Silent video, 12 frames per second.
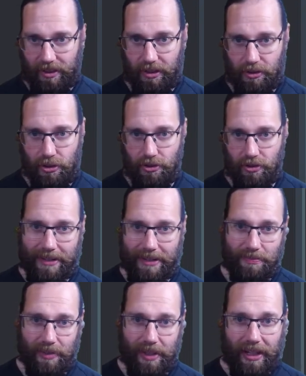to string.
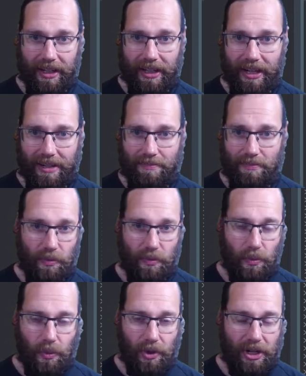Um,
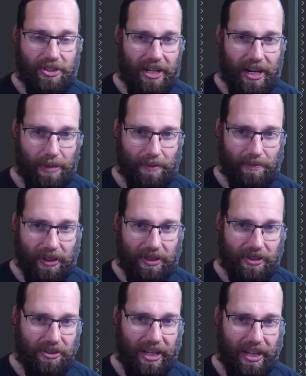what is that number?
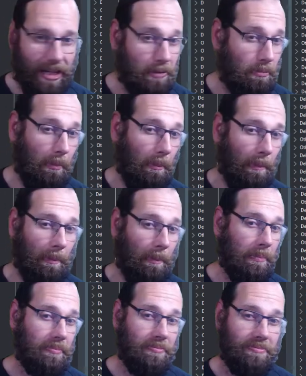Is that
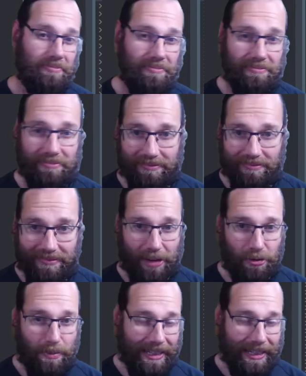
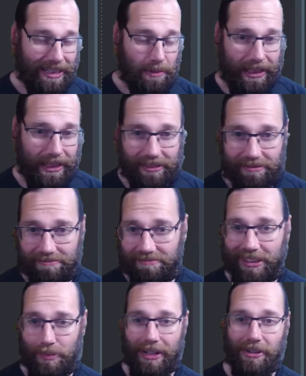100 million, a billion,
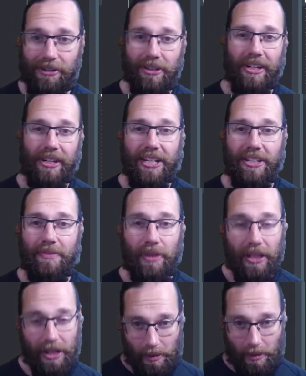something along those lines?
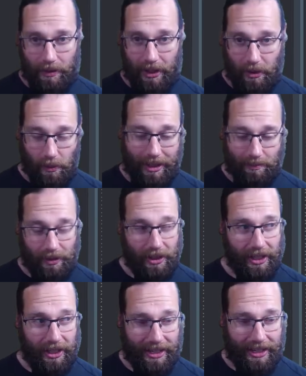Well,
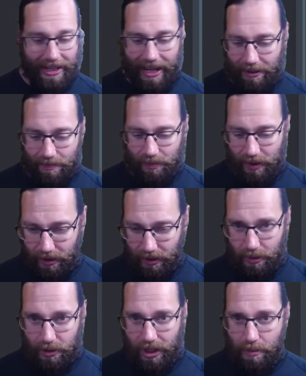now
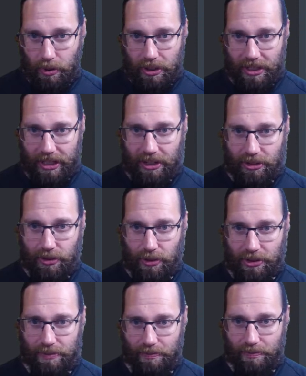you can put
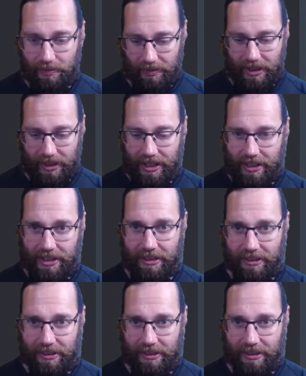underscores in